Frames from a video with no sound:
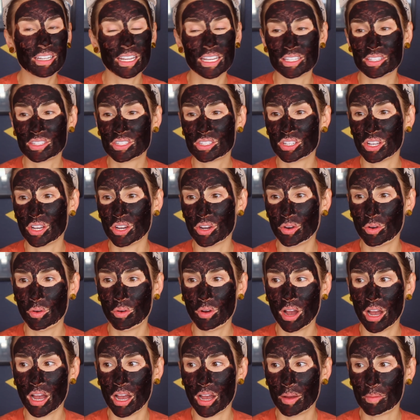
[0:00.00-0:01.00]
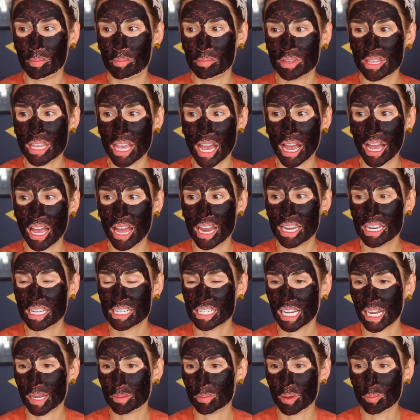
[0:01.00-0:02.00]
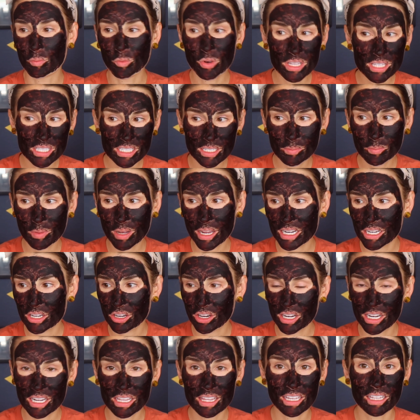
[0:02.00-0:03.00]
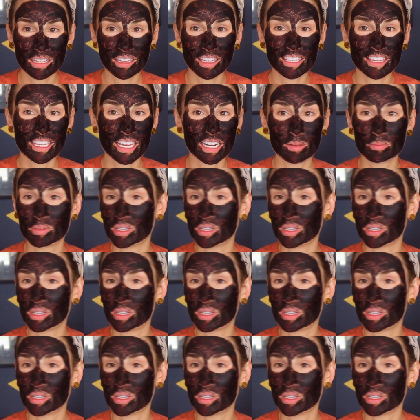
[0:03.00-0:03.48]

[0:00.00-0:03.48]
And so, yeah, anytime I'm with somebody or anything like that,